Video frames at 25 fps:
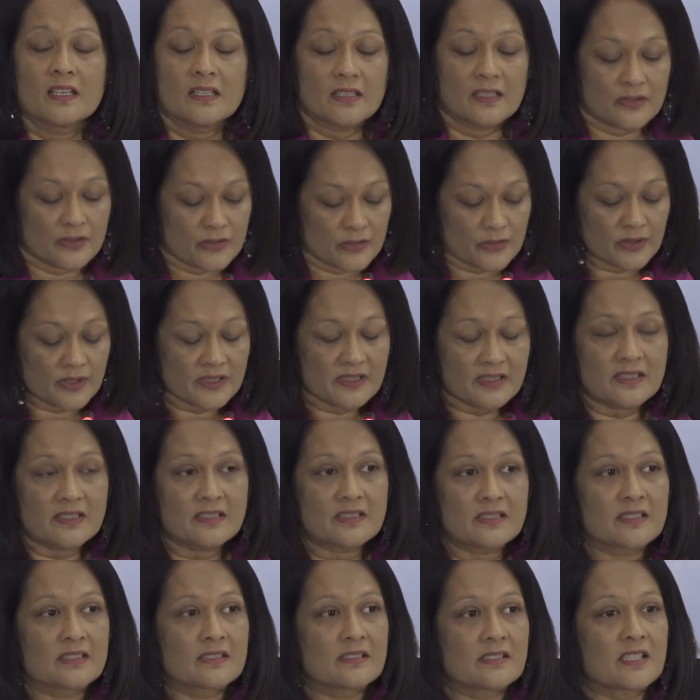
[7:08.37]
that your
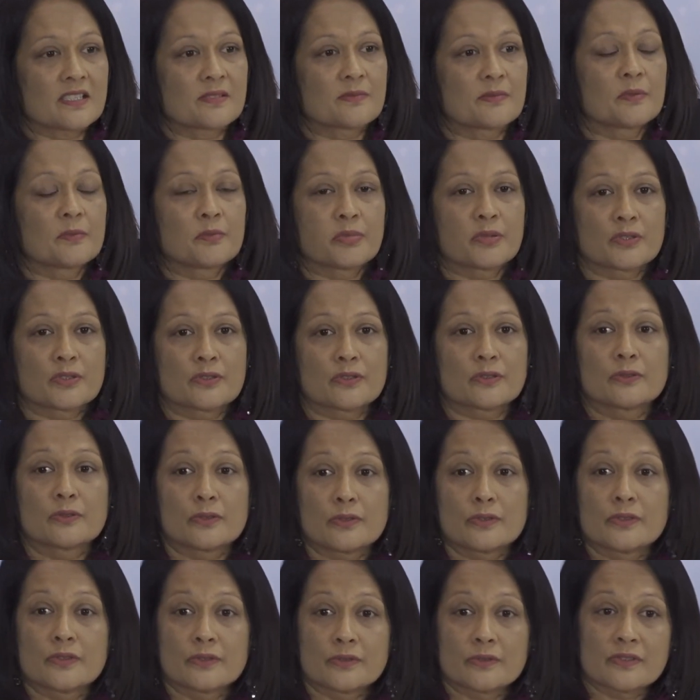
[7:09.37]
assistance has been put to
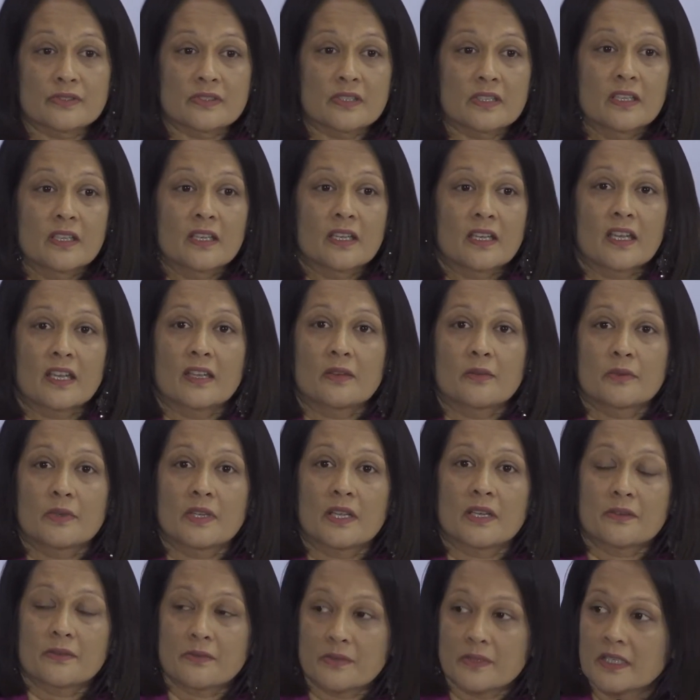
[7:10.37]
good use and we
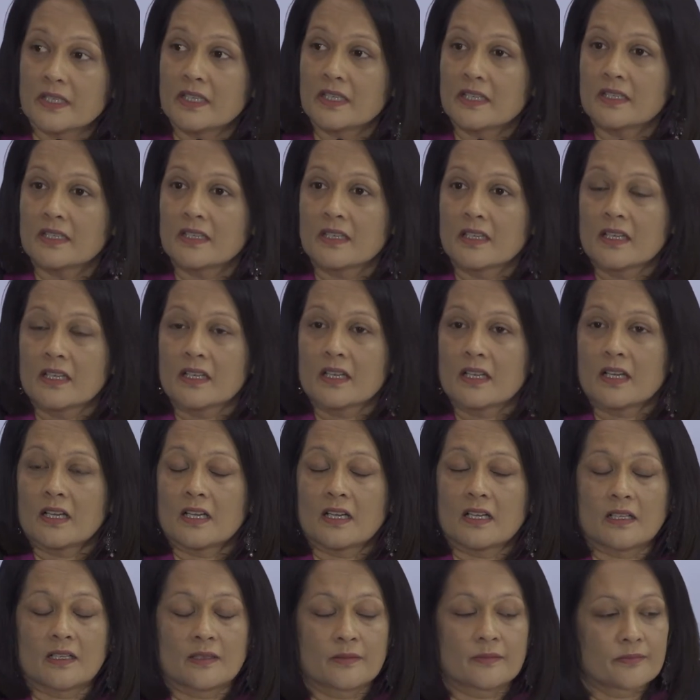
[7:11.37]
are really
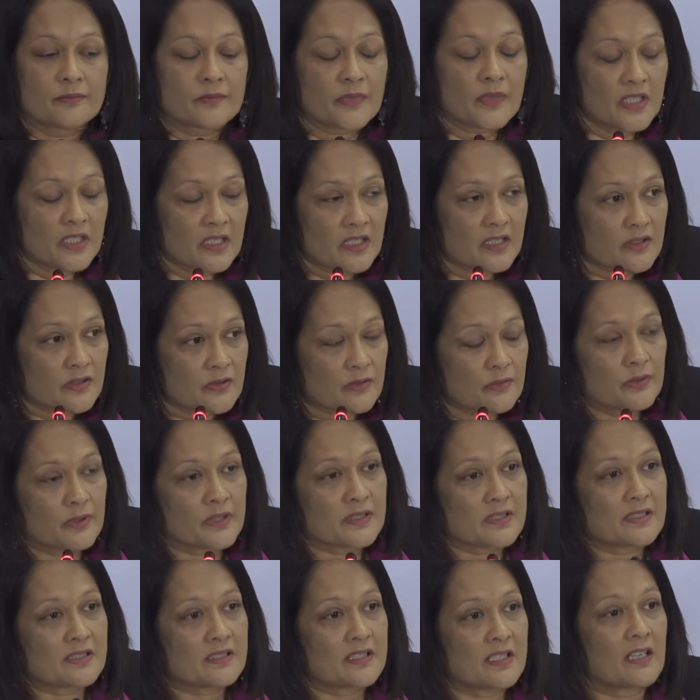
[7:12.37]
um, geared
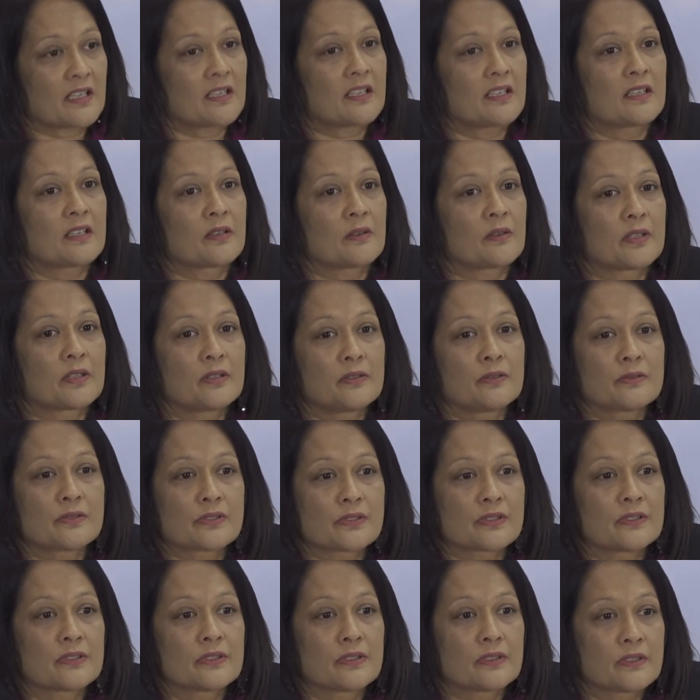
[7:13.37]
towards starting our new
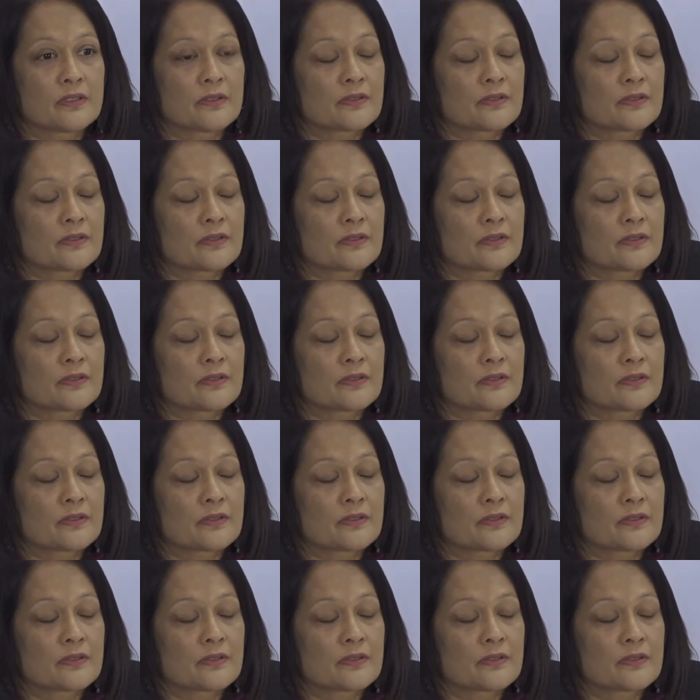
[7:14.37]
school,